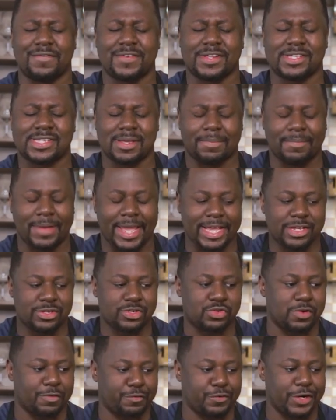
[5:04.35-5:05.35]
give it some
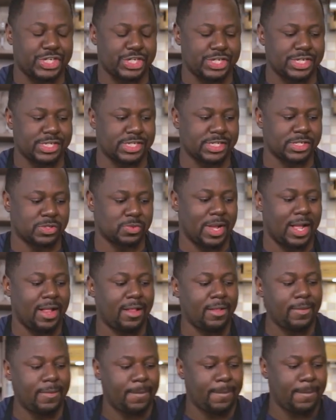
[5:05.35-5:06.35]
extra freshness as
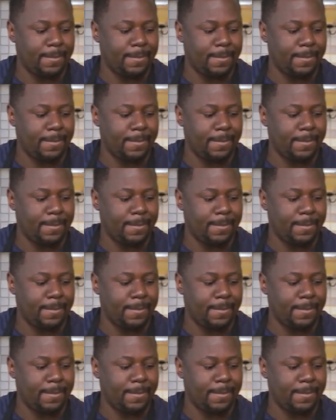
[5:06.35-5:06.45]
well.